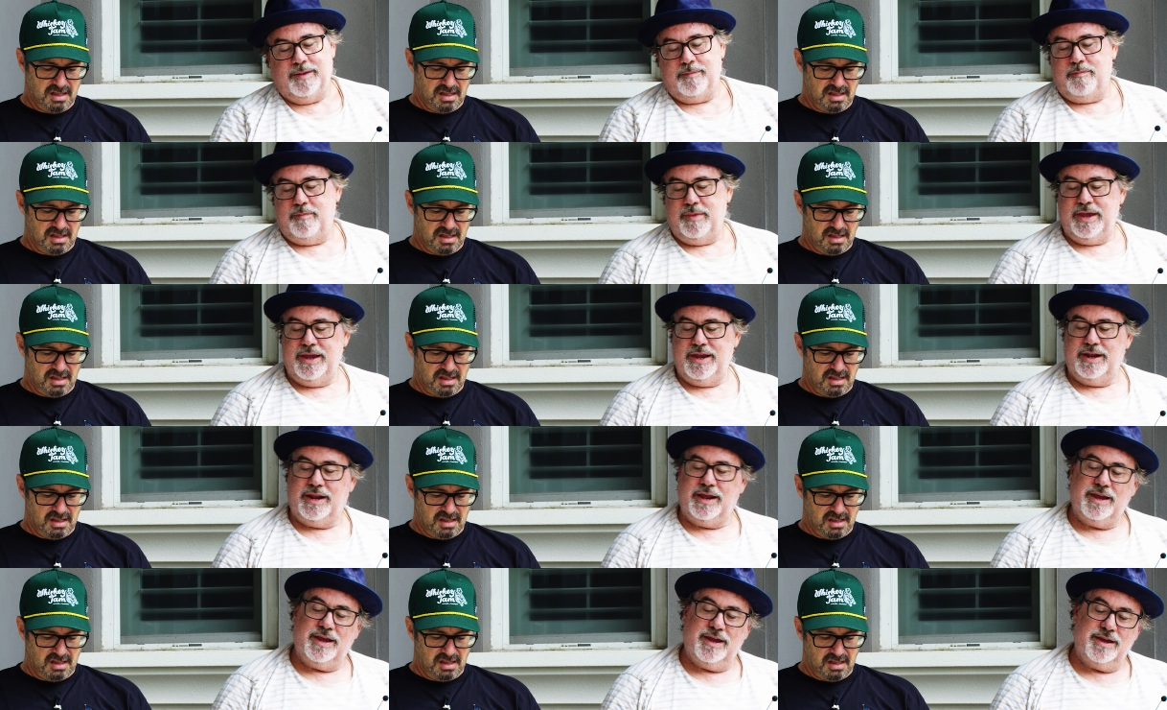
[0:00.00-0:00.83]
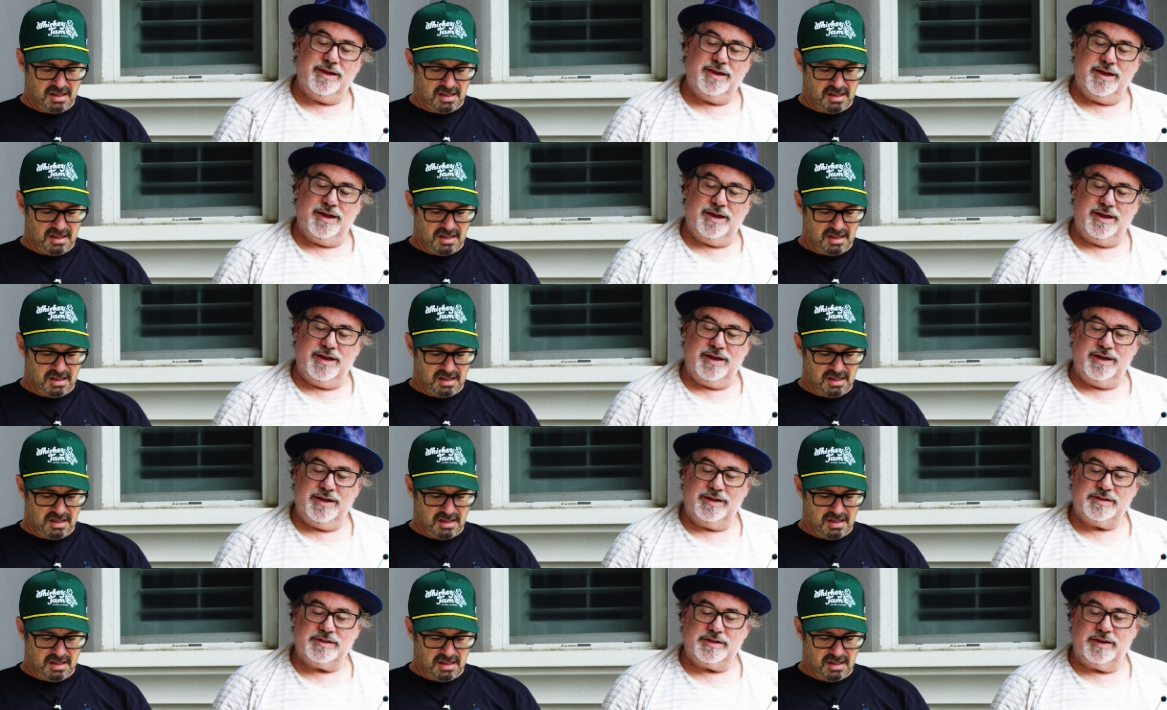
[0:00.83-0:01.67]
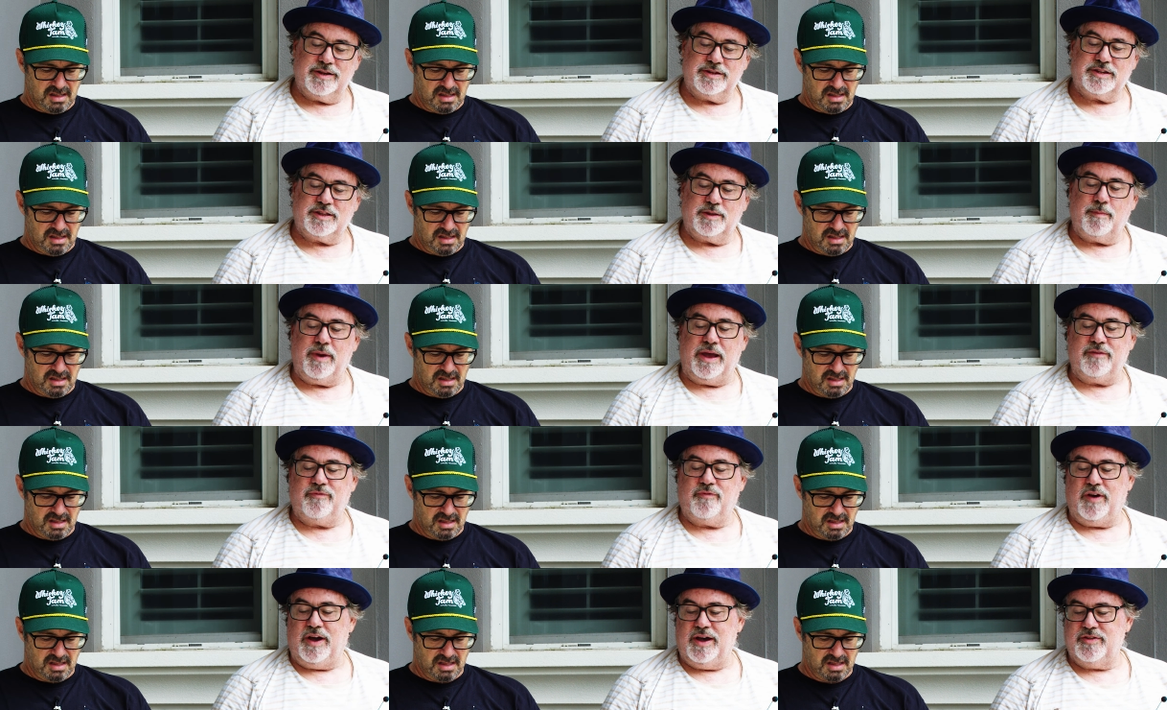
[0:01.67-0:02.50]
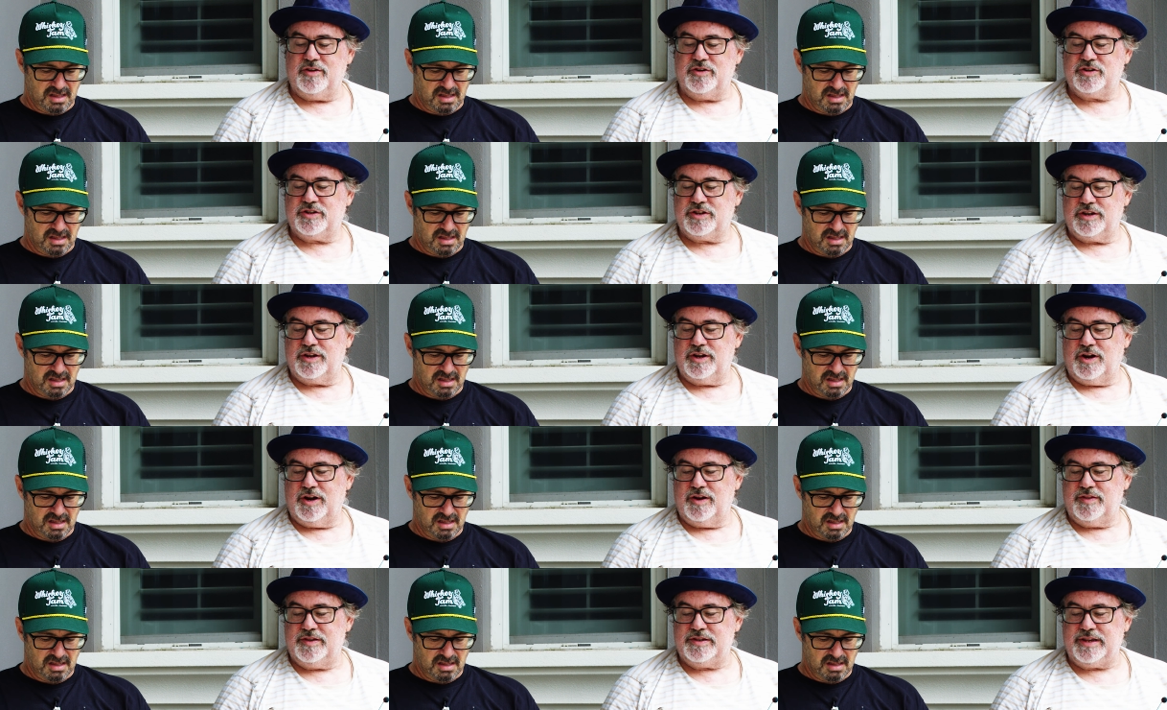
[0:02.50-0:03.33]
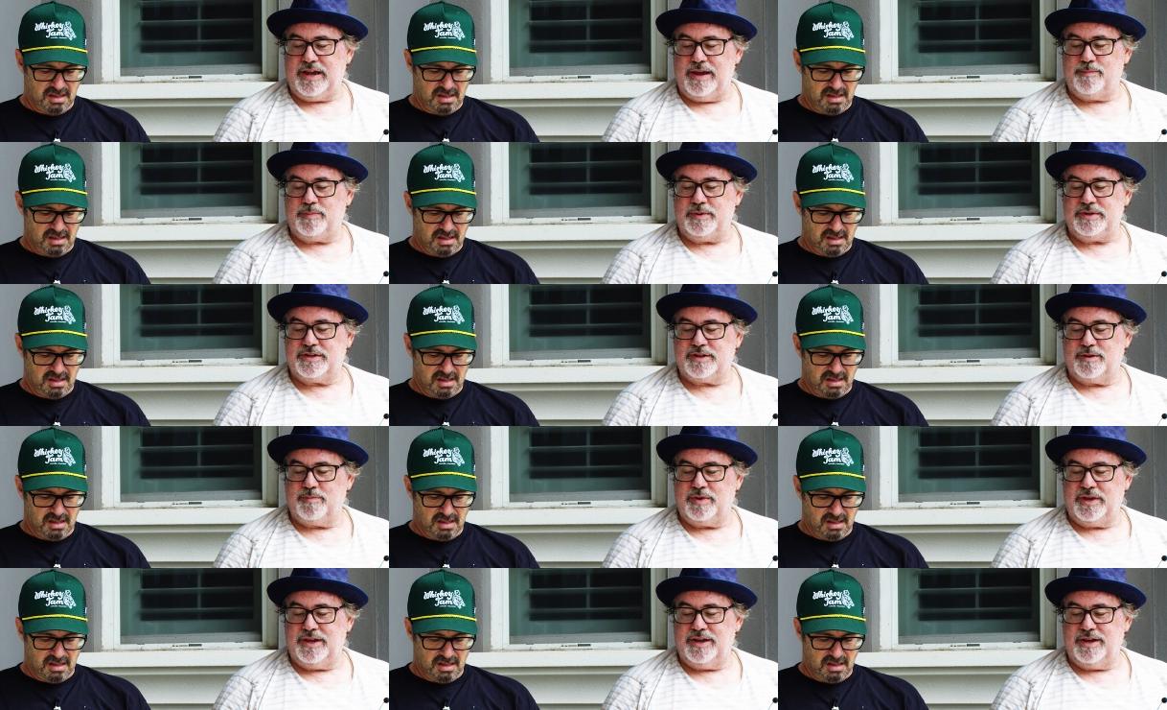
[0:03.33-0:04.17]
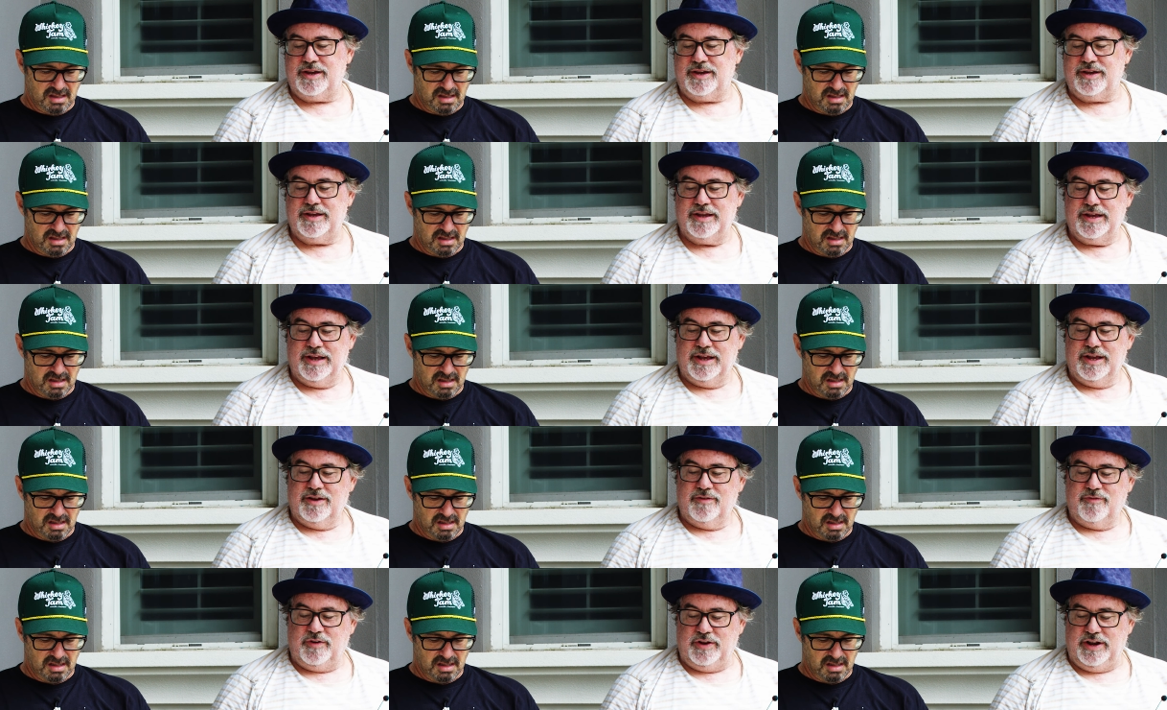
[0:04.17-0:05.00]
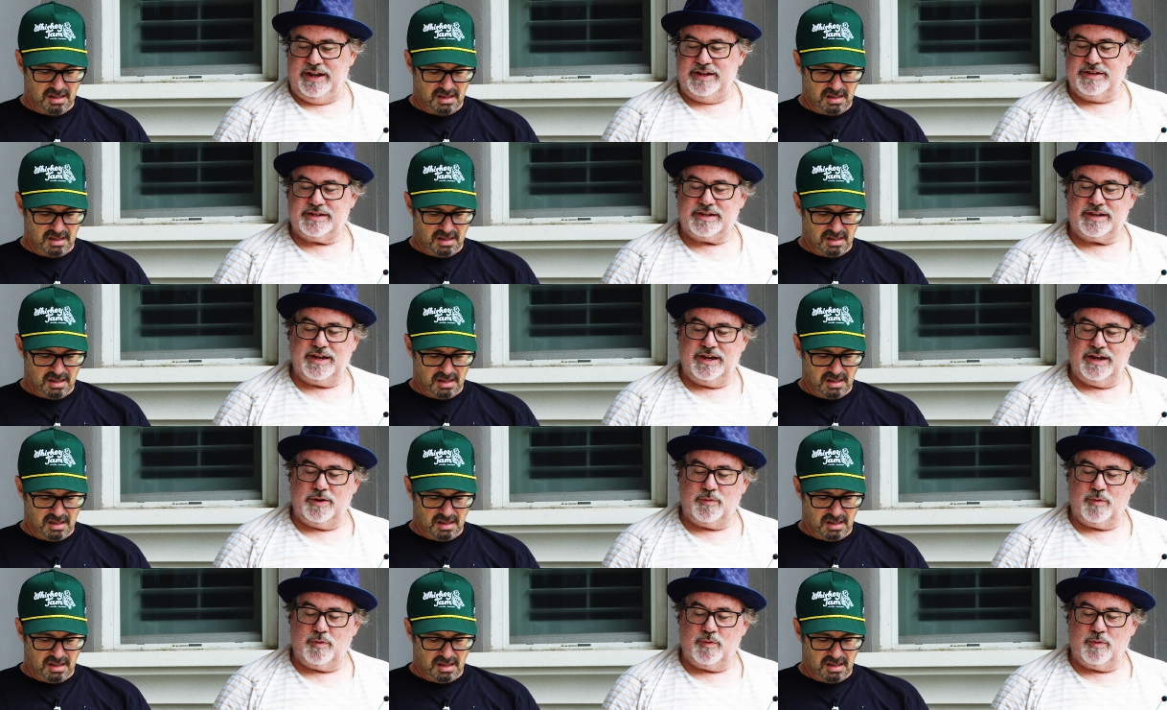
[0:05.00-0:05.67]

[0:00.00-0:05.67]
Speaker 1: made a, uh, it's, a it's the My Father cigar. This happens to be a Fonseca